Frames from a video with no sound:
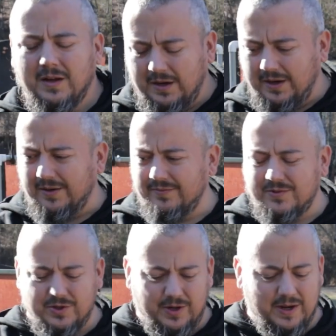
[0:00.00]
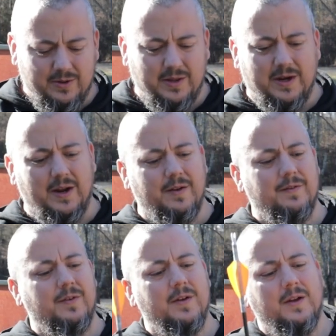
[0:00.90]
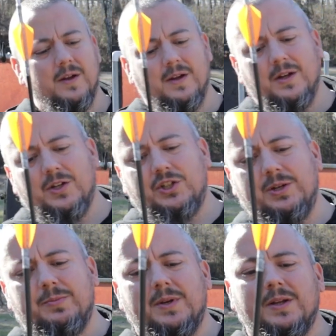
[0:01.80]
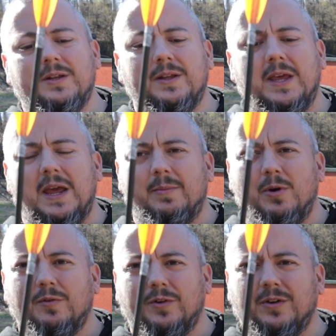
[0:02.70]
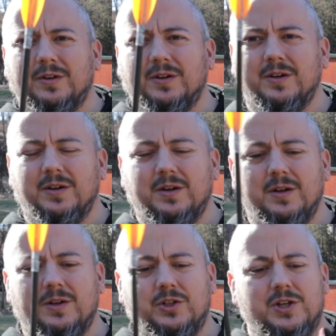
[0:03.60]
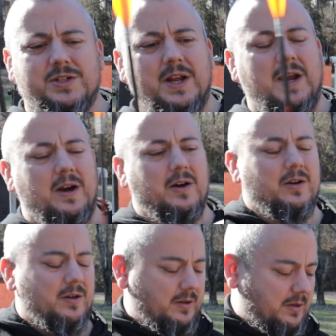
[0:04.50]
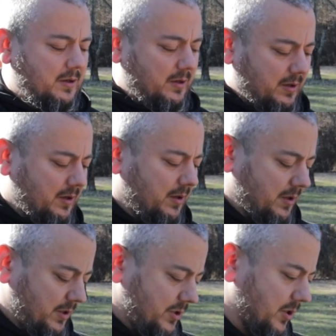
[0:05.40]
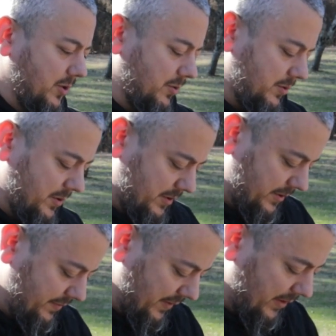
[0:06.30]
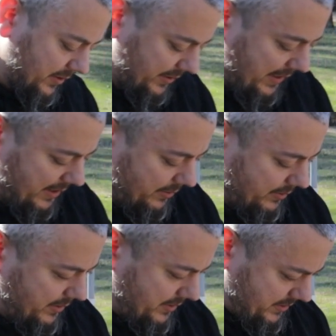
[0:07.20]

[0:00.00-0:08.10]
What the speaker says: All right, so now that I've shimmed the cam over just a hair, so if I look down,